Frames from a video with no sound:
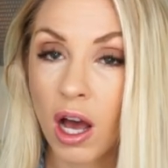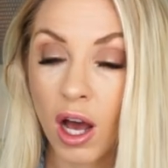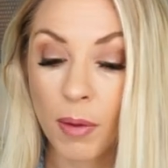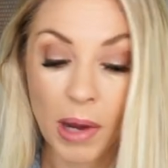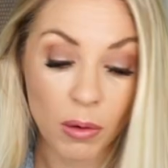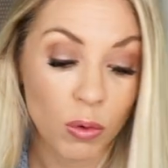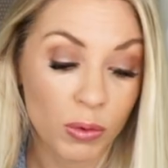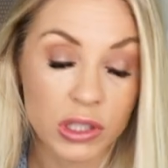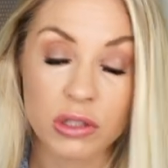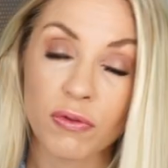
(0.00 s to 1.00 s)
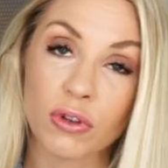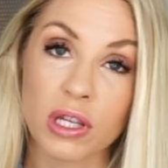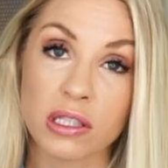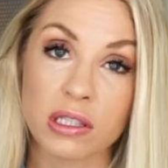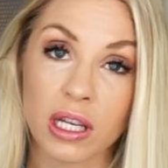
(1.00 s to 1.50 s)
Um, I will reach for
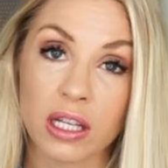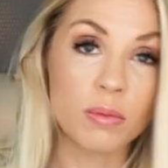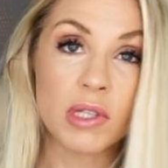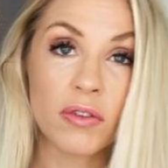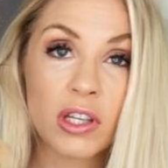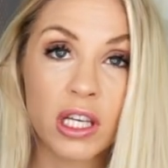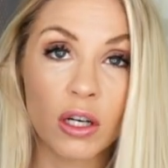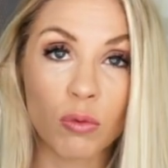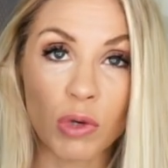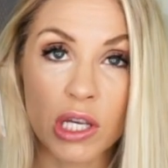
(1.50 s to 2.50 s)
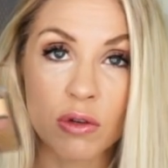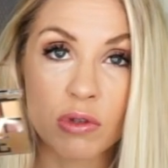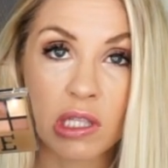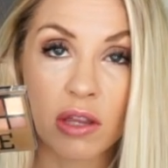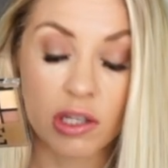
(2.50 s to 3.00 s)
this again. I'm definitely gonna reuse